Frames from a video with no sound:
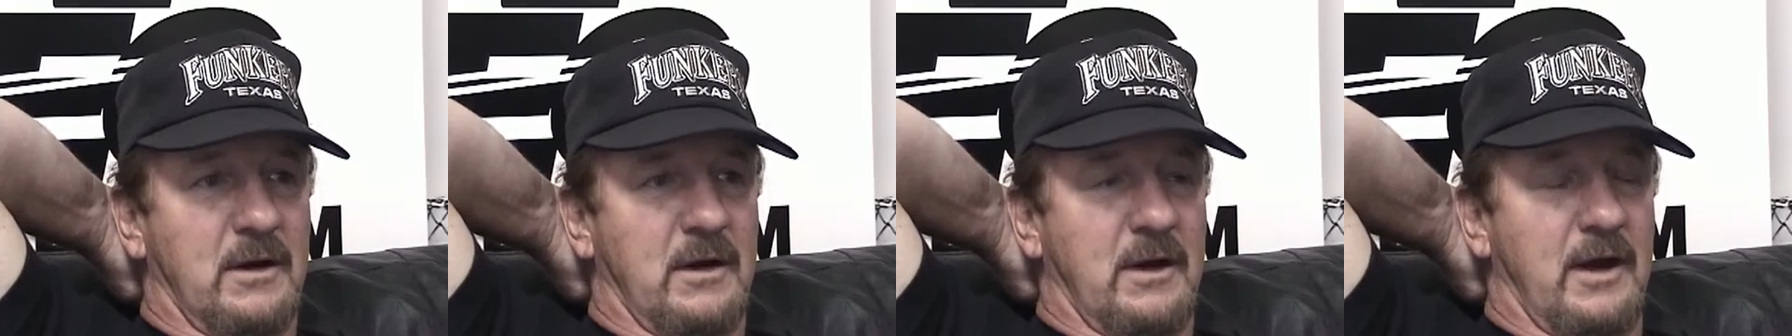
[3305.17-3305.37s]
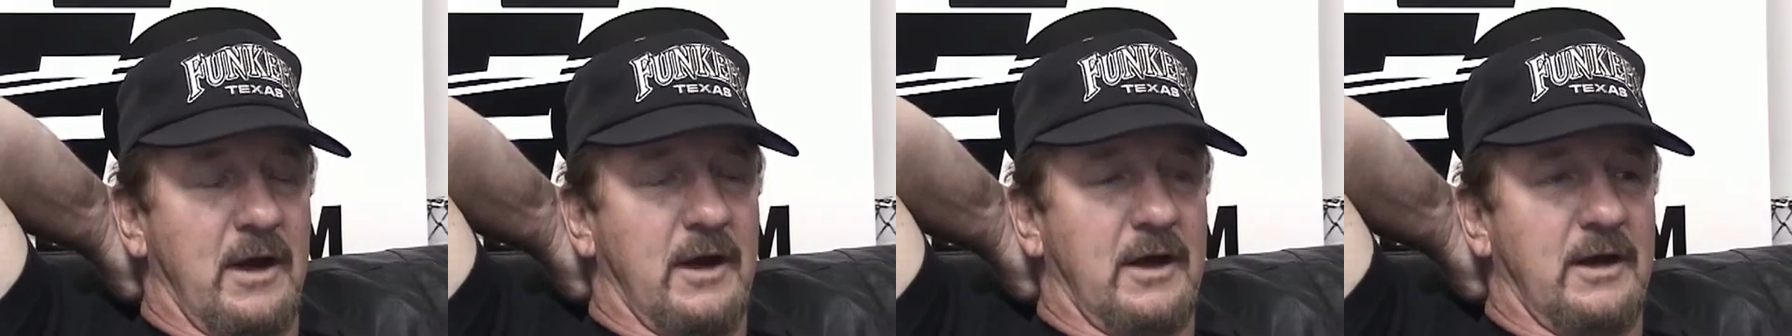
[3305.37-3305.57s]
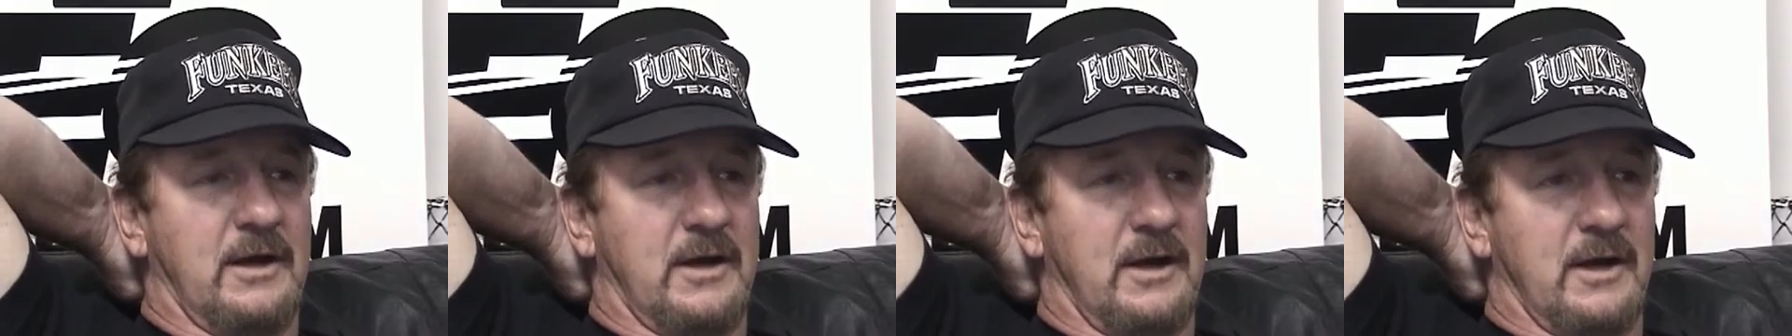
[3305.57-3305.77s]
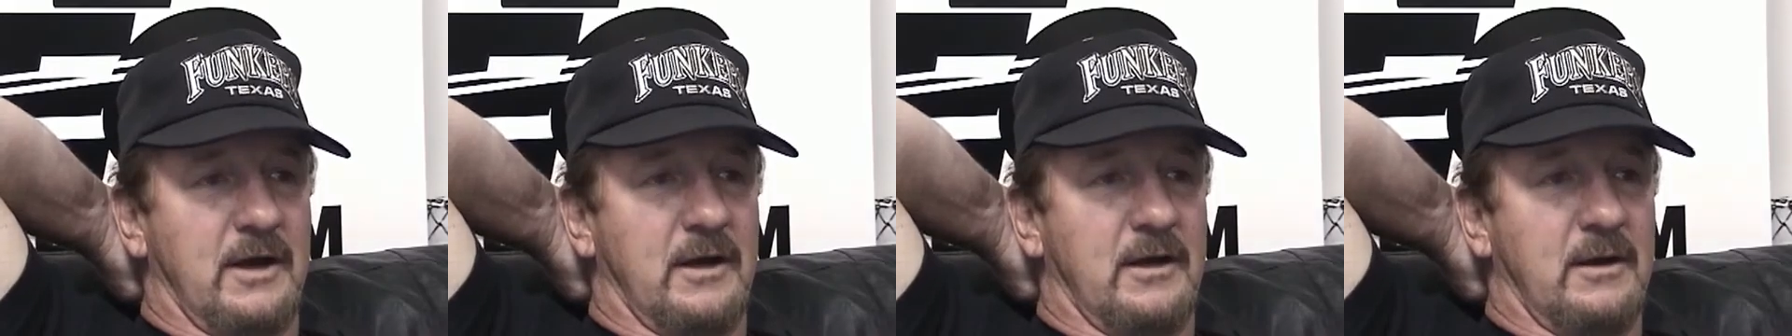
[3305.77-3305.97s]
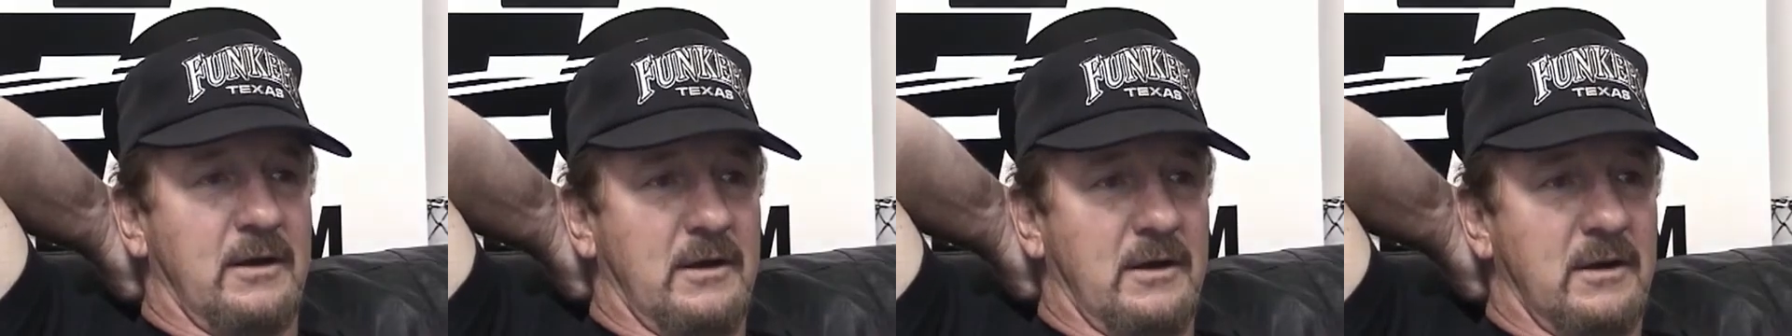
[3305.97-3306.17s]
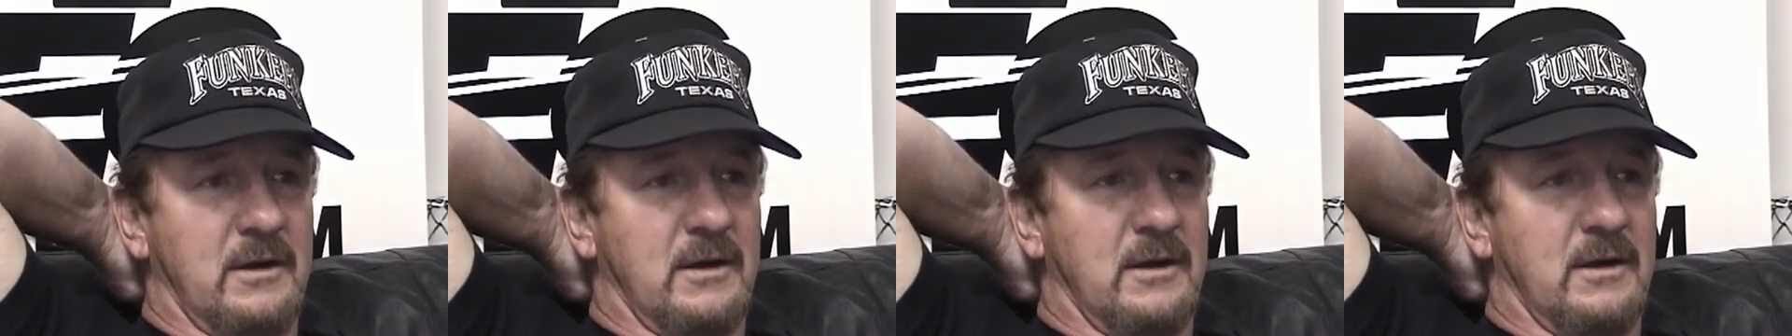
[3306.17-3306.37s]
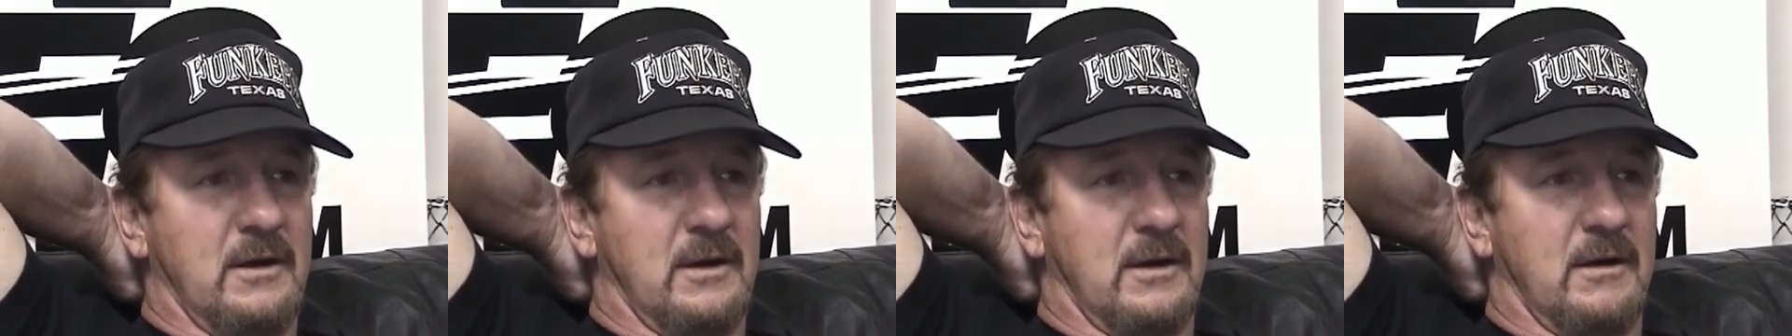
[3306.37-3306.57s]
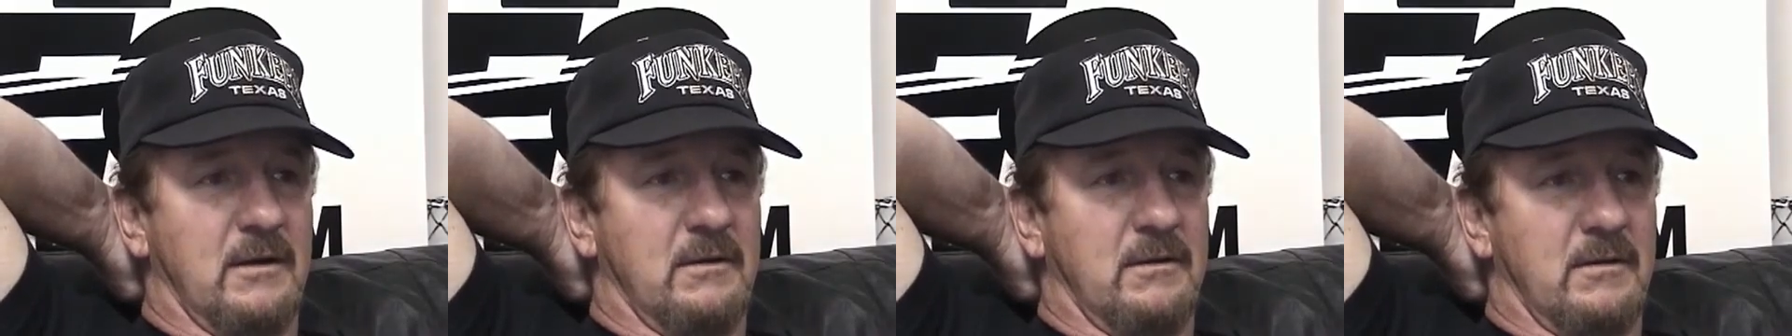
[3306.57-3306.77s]
And he did, you
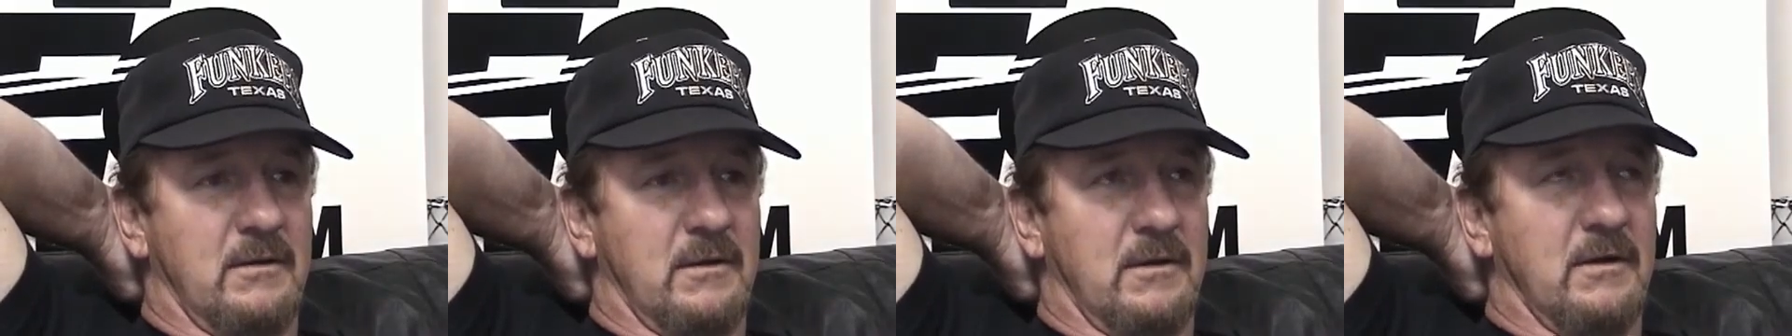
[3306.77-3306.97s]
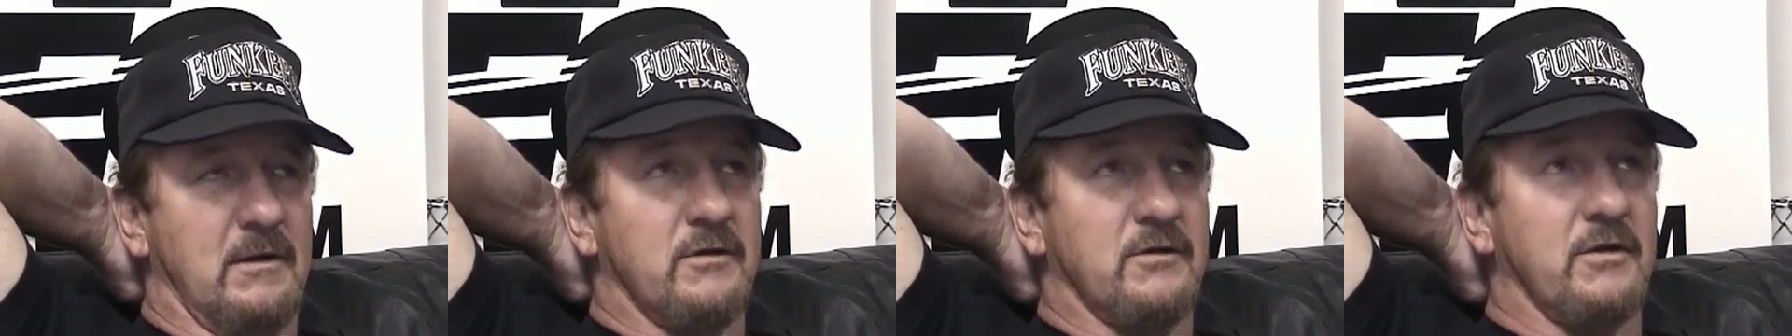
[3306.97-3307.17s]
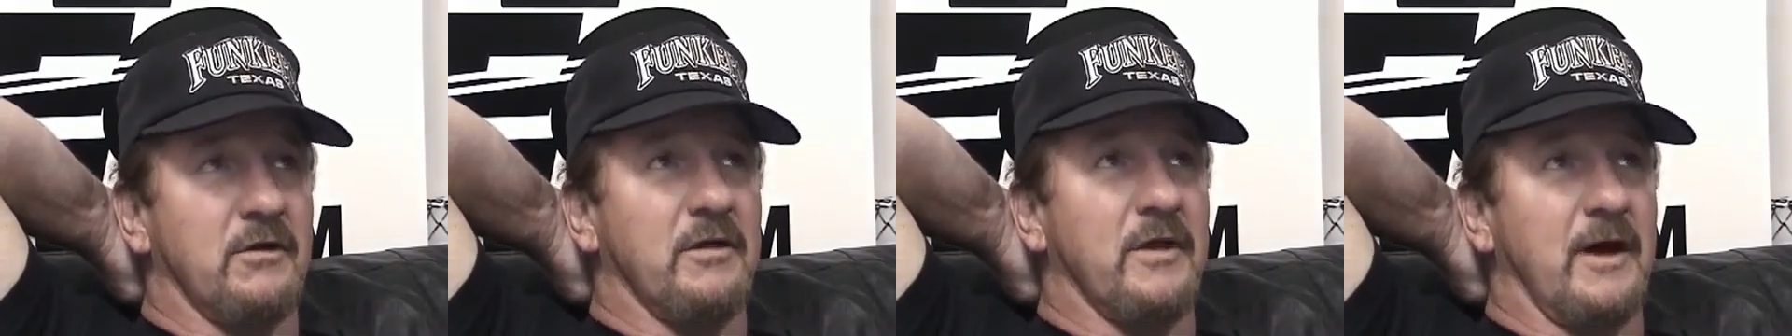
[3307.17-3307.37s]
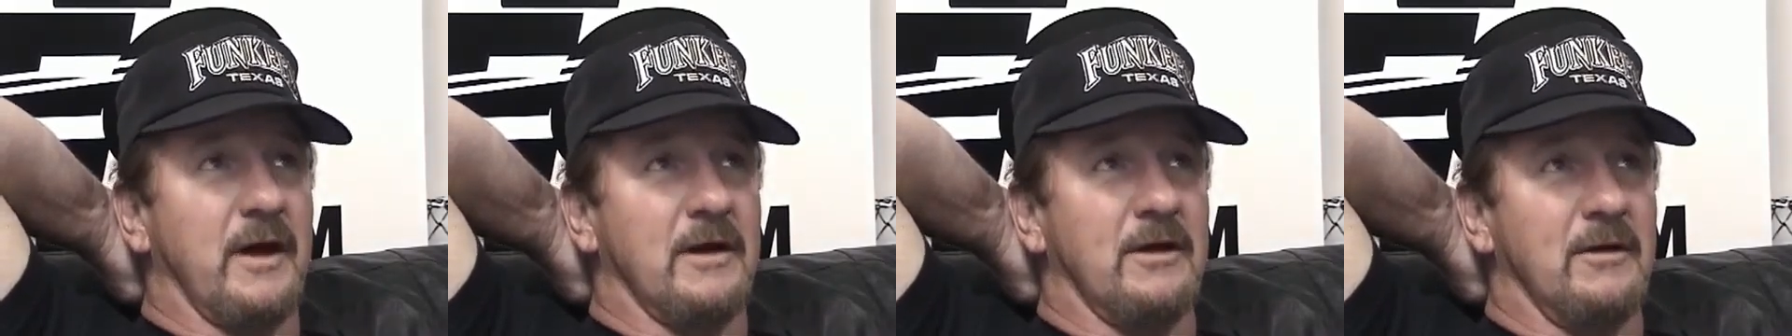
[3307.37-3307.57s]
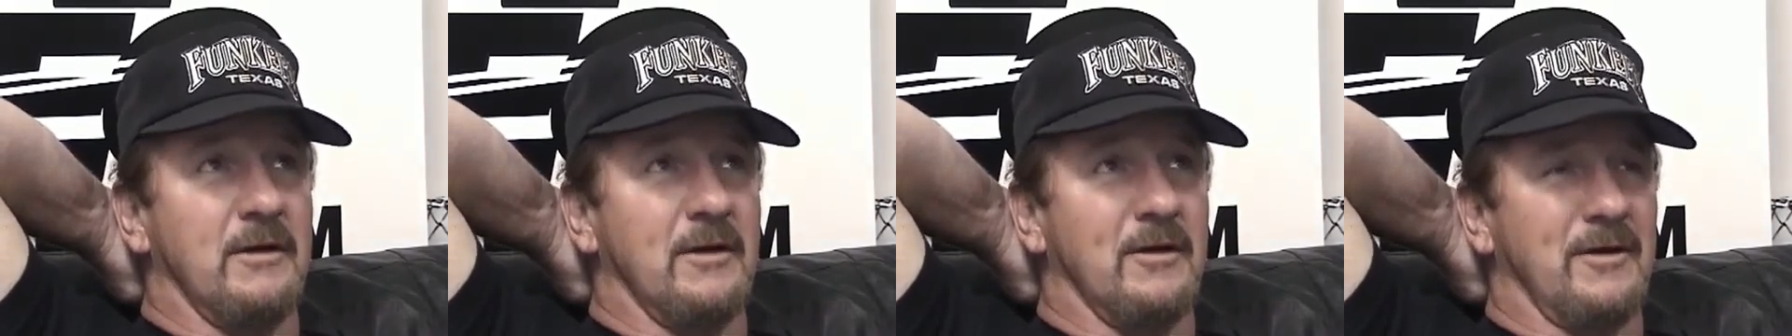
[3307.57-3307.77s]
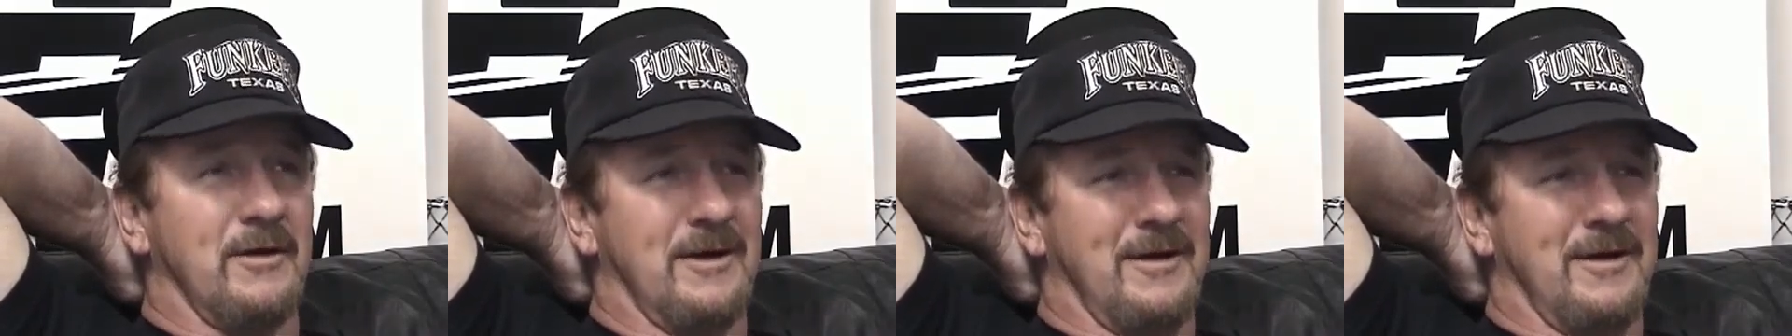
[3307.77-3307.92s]
know. So thank you, Lord.